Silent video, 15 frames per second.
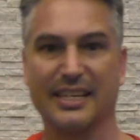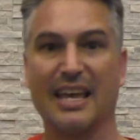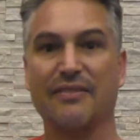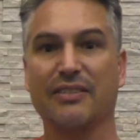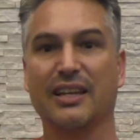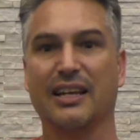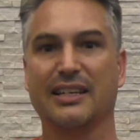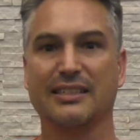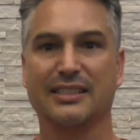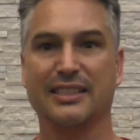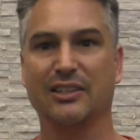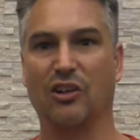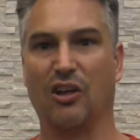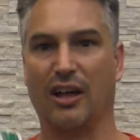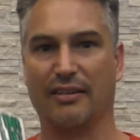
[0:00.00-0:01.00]

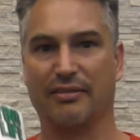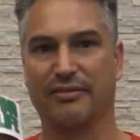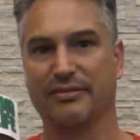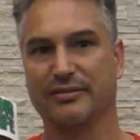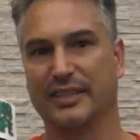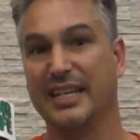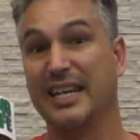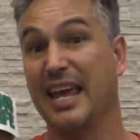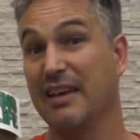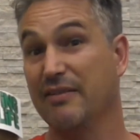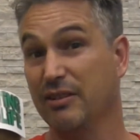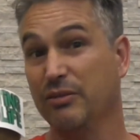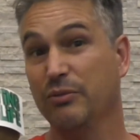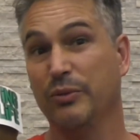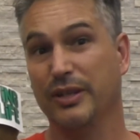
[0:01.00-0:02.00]
everlasting life in
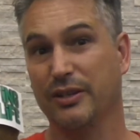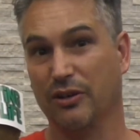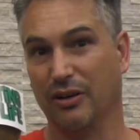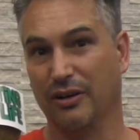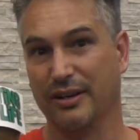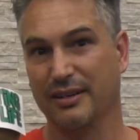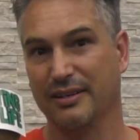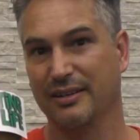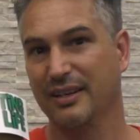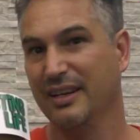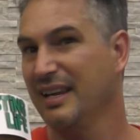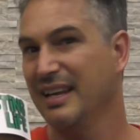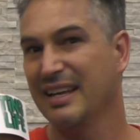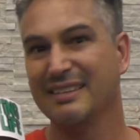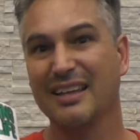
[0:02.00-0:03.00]
heaven with God.
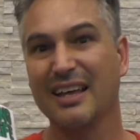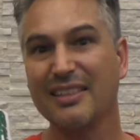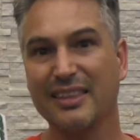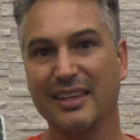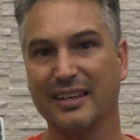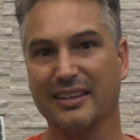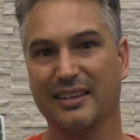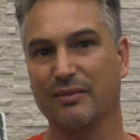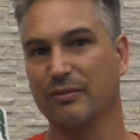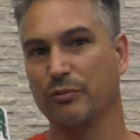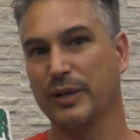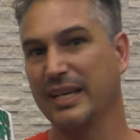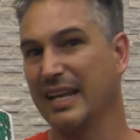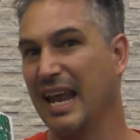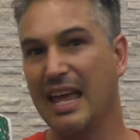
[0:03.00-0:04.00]
Nothing
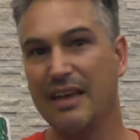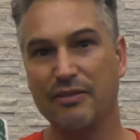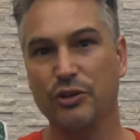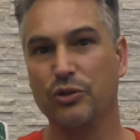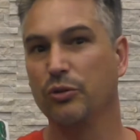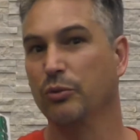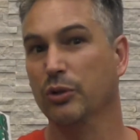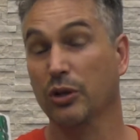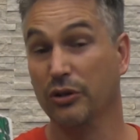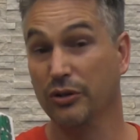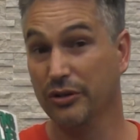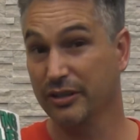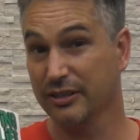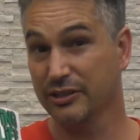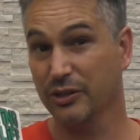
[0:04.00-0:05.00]
we can ever do will
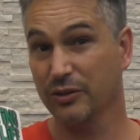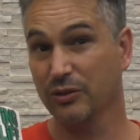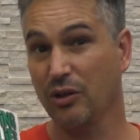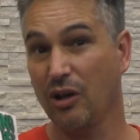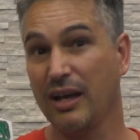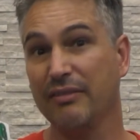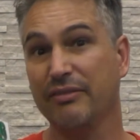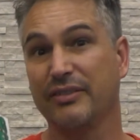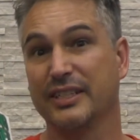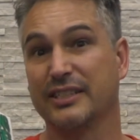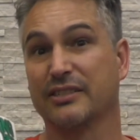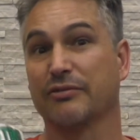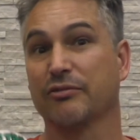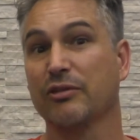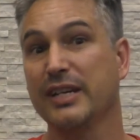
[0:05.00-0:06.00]
earn eternal life. It's
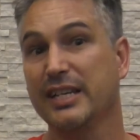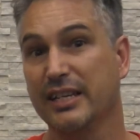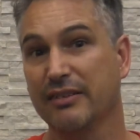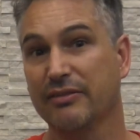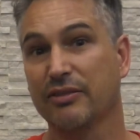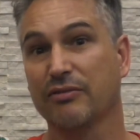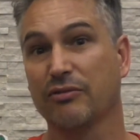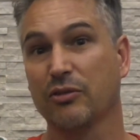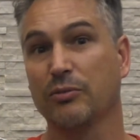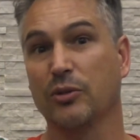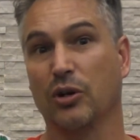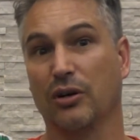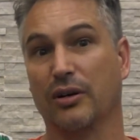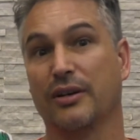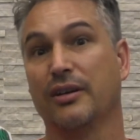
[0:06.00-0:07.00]
a free gift from
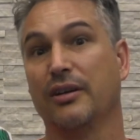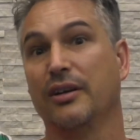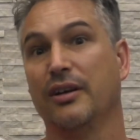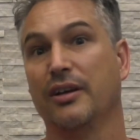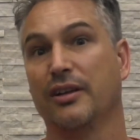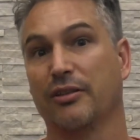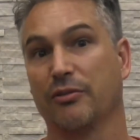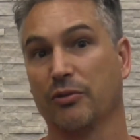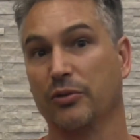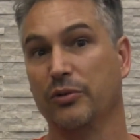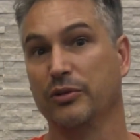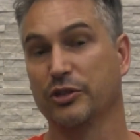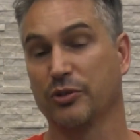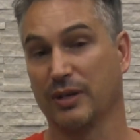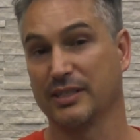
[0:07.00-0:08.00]
God through
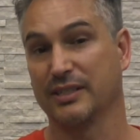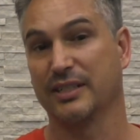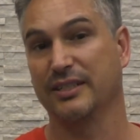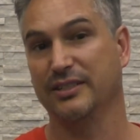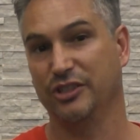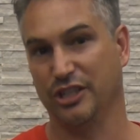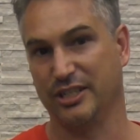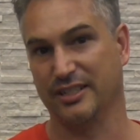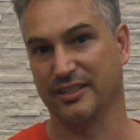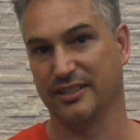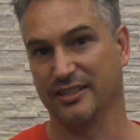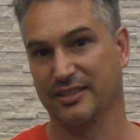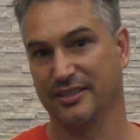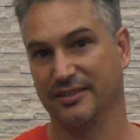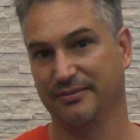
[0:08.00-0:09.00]
trusting Jesus.